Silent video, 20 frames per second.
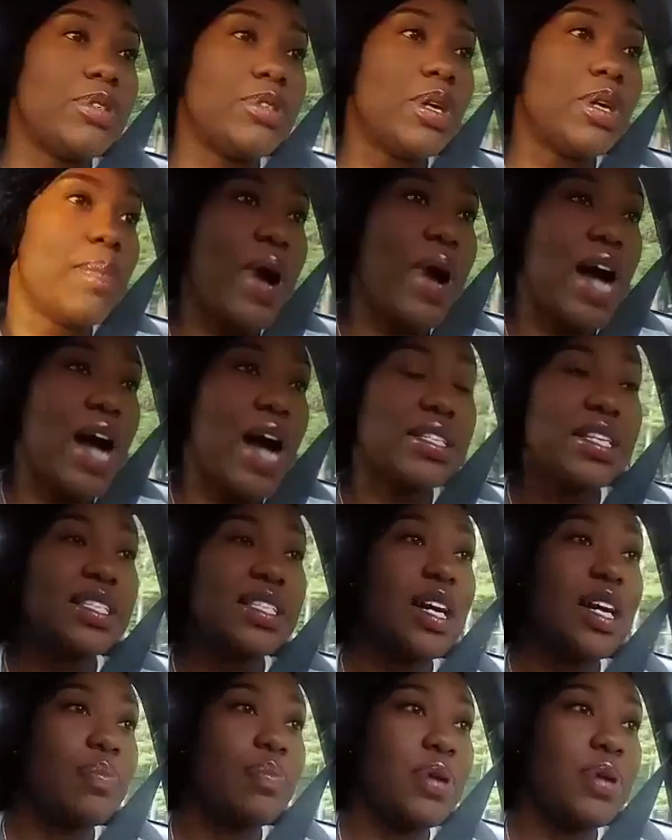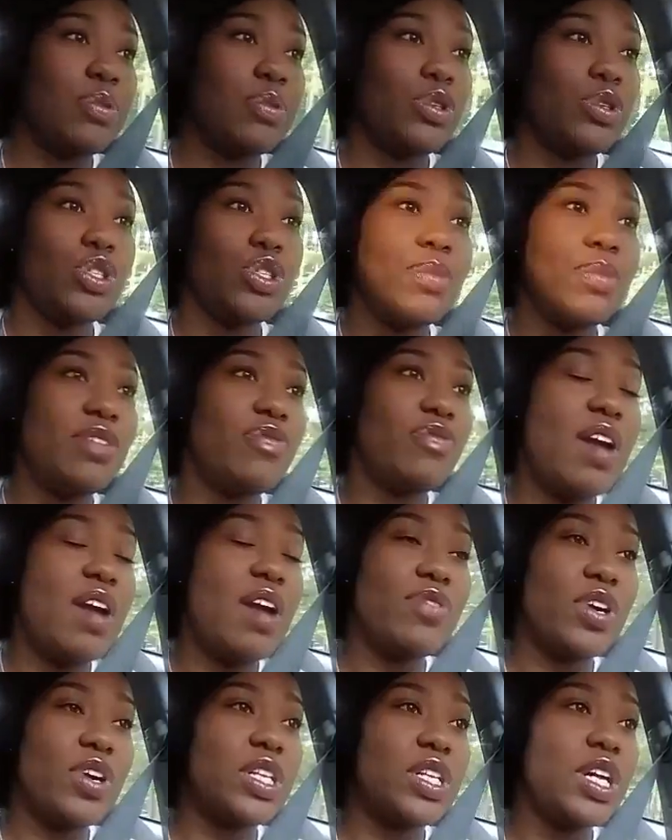description box, I tell people,
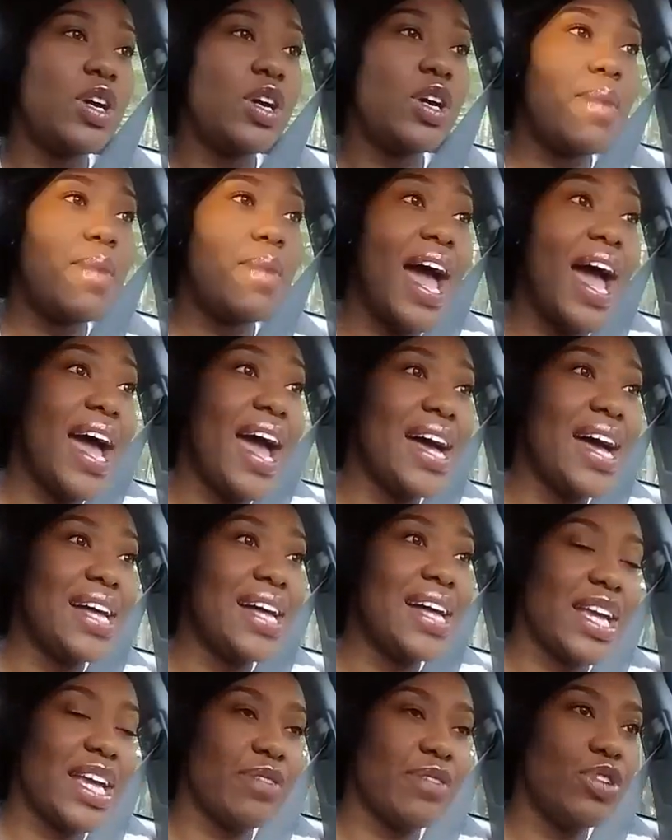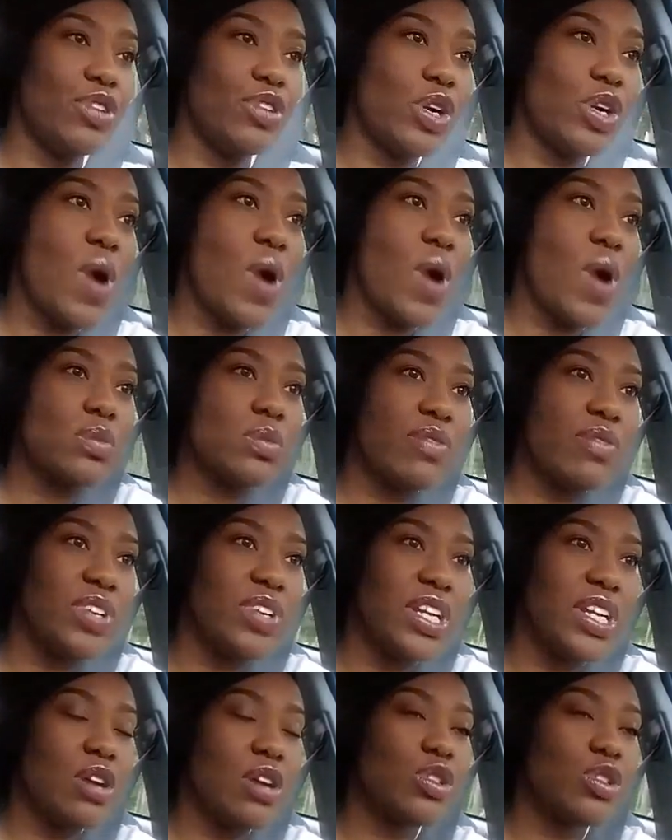do me a favor, click on my ads. Like, if you're going to
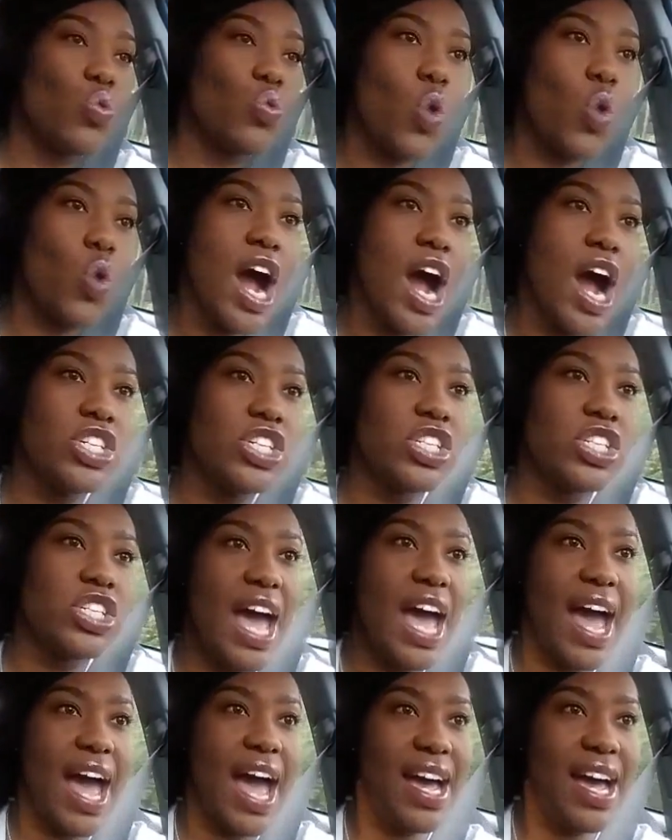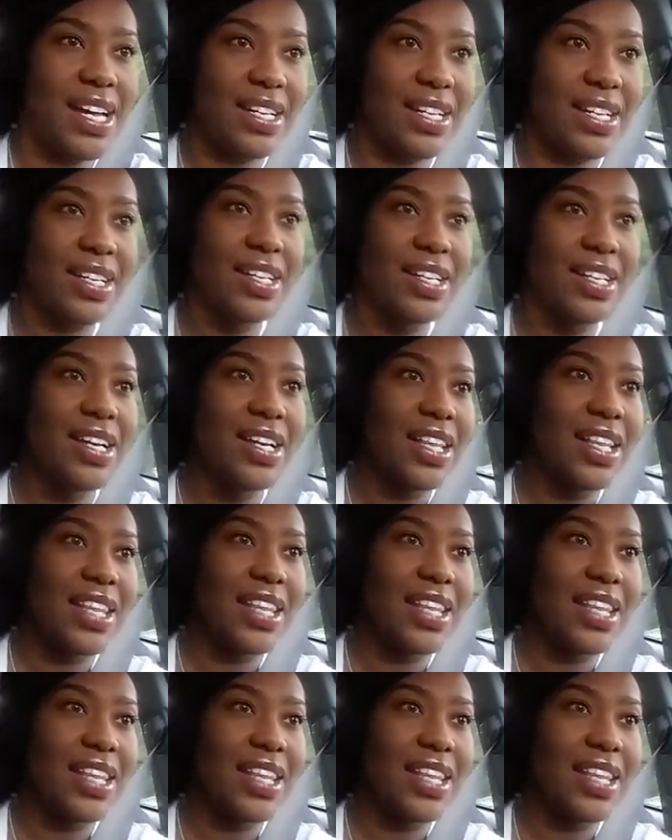watch my videos, watch the ads.